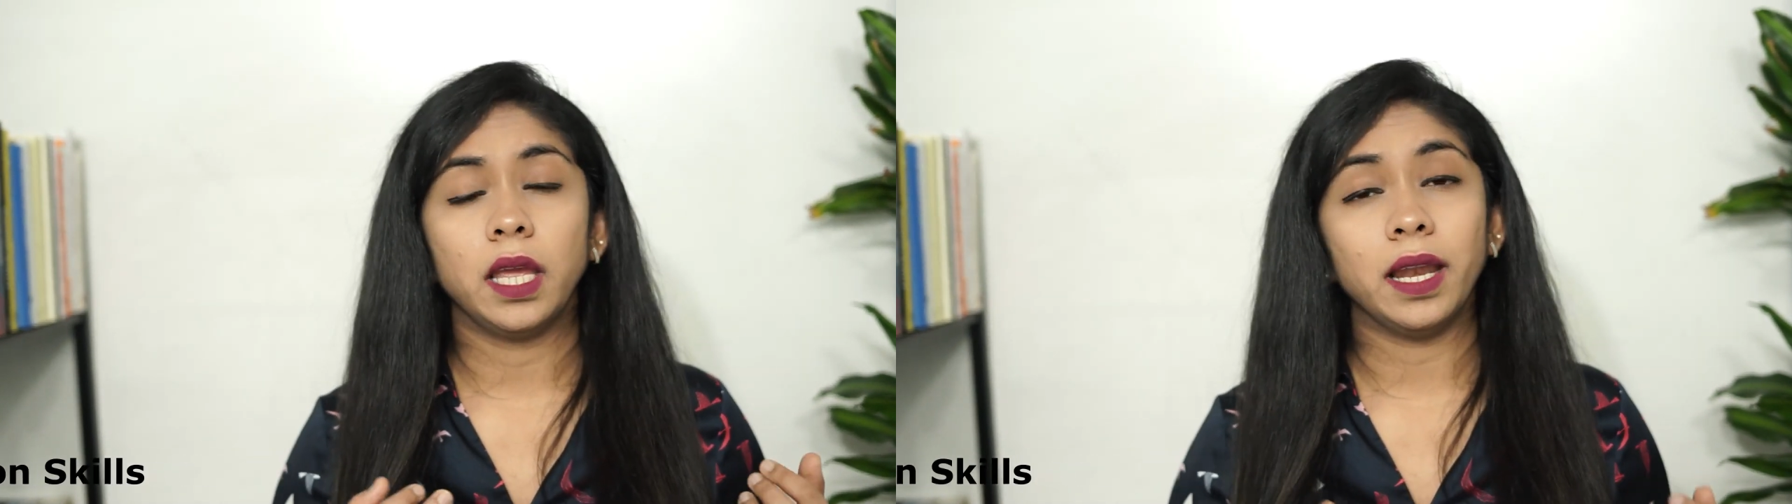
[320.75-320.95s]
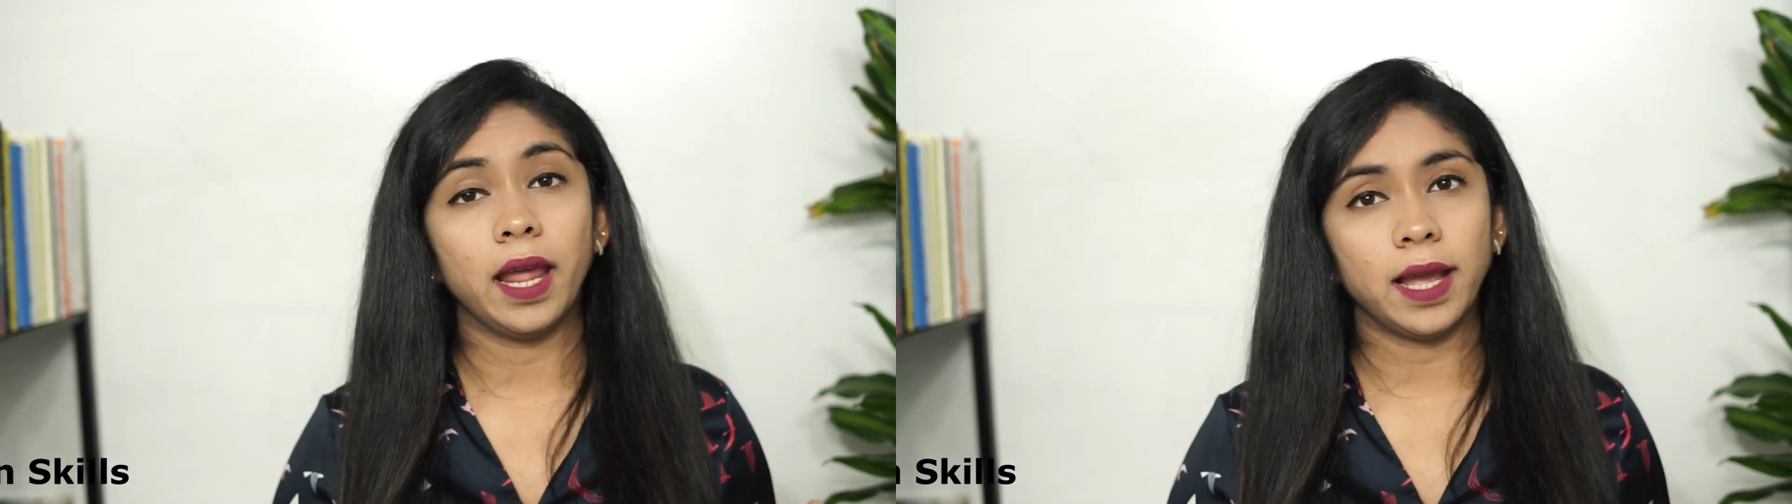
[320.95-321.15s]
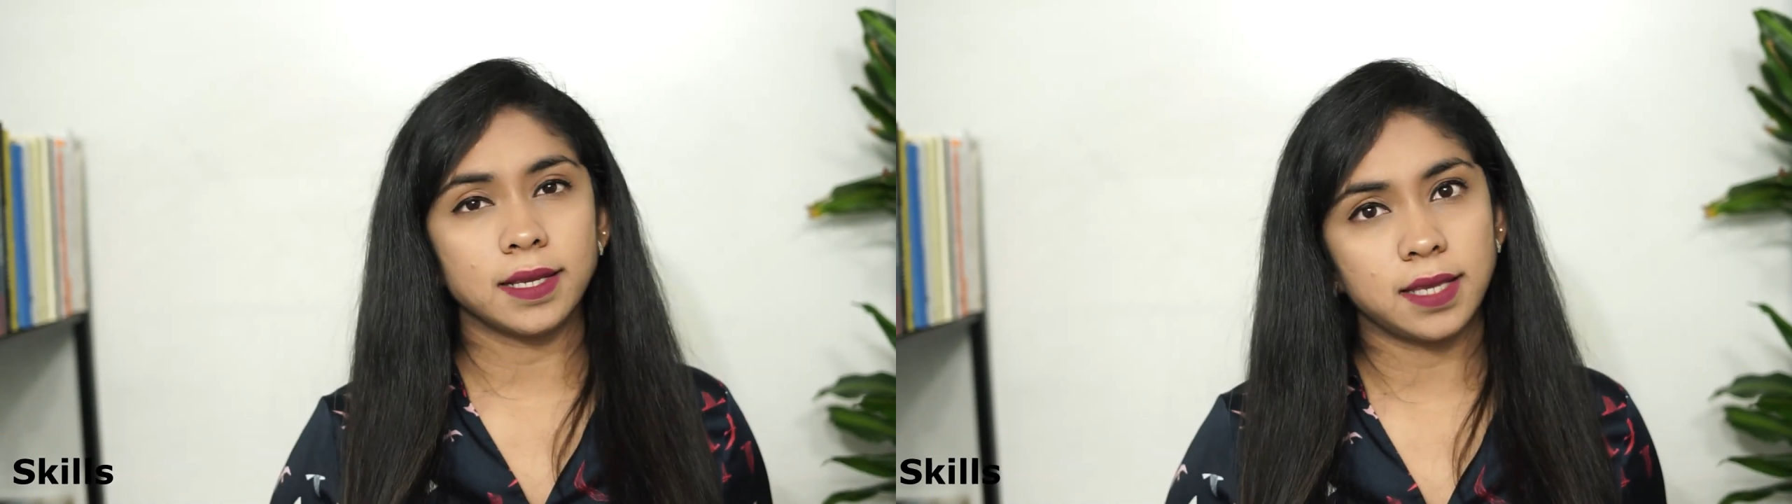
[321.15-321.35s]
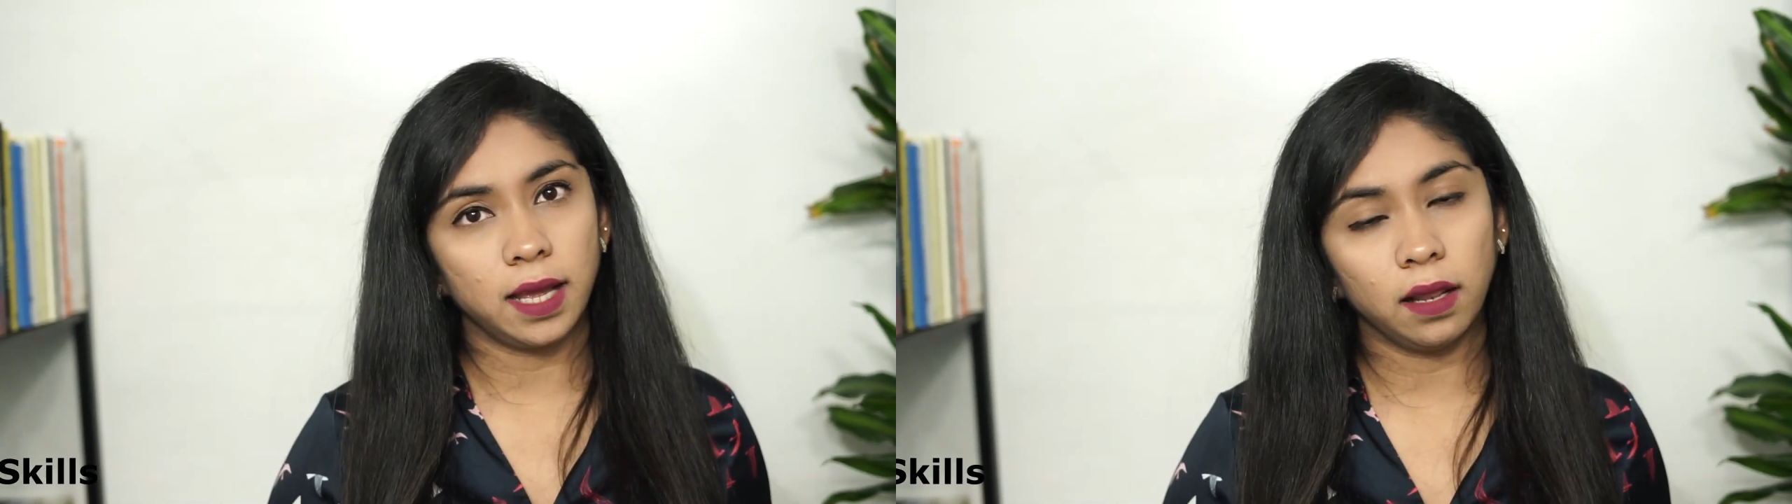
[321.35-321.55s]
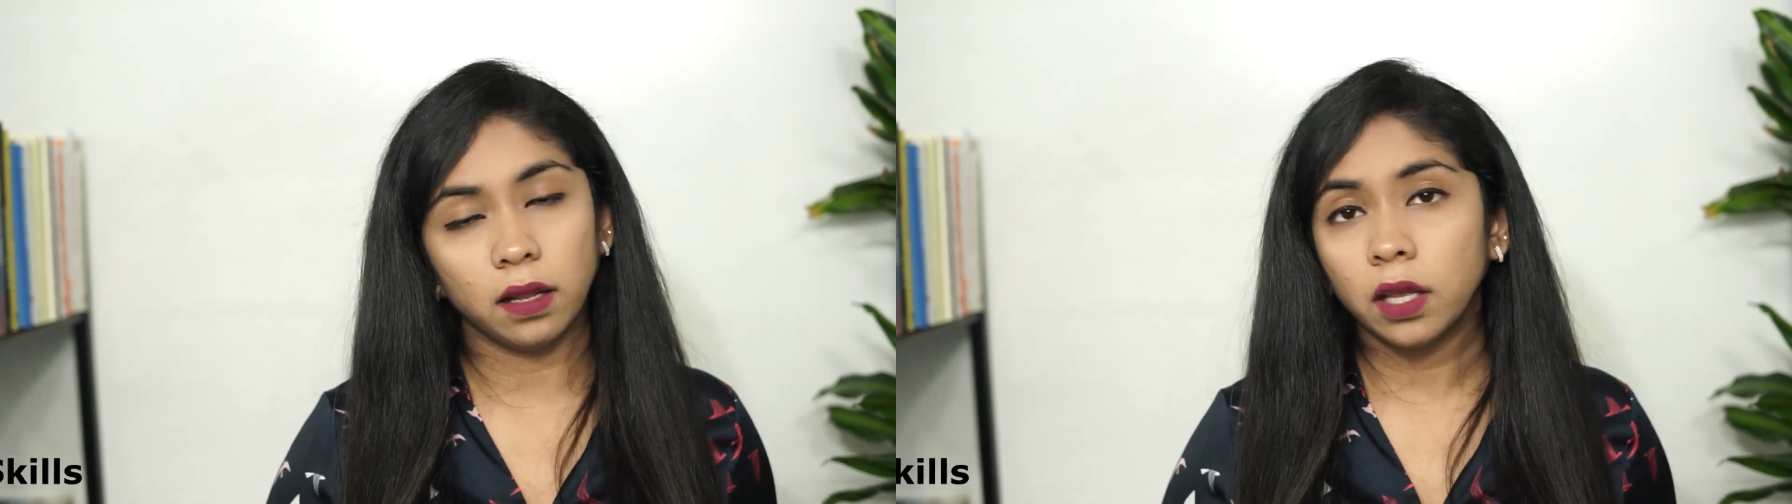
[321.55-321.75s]
in
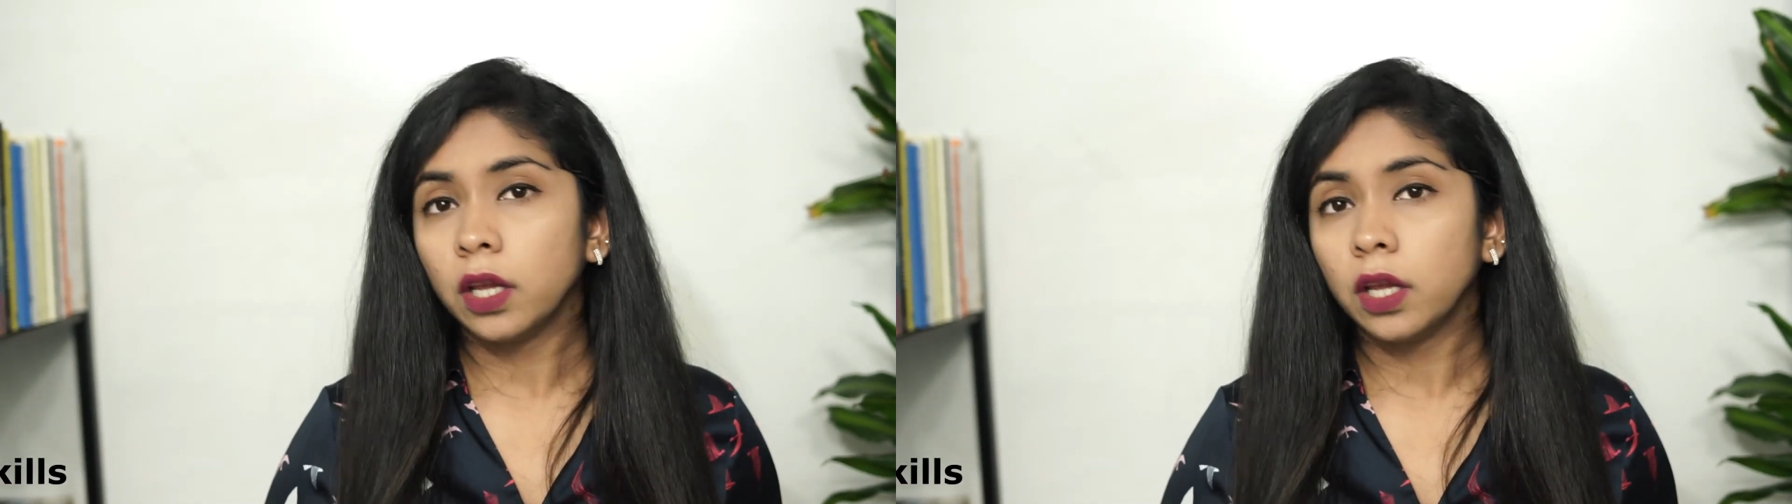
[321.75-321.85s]
excel